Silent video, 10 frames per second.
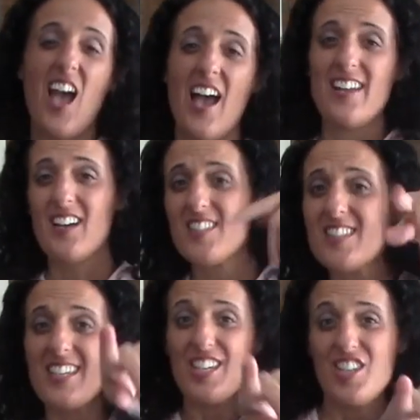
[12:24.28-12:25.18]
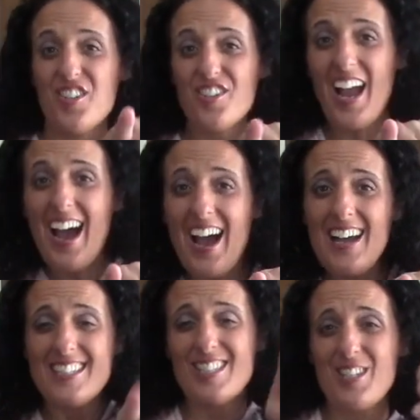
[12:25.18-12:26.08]
And I'll see you
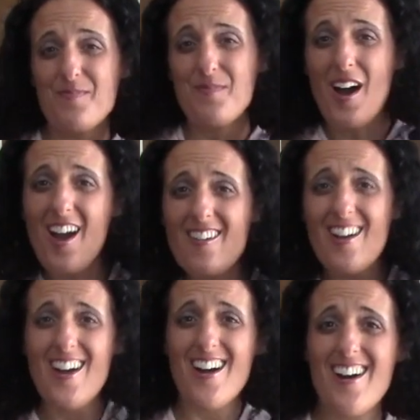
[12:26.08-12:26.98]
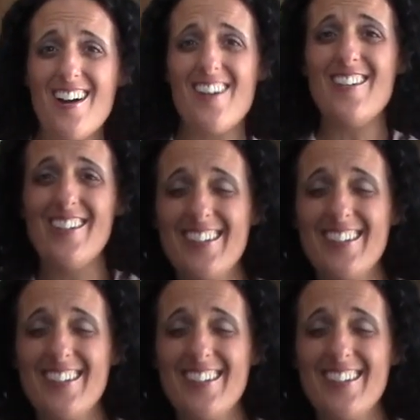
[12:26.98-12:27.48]
guys tomorrow.